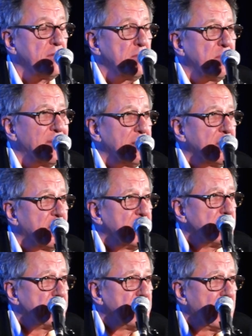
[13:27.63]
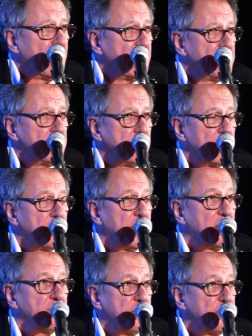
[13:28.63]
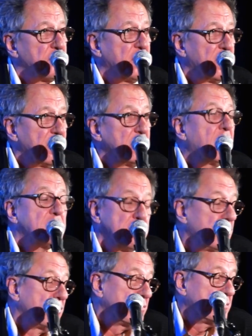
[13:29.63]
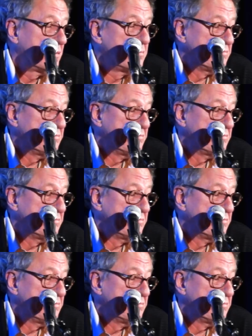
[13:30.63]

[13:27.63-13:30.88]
from about the age of 9 till about 15, till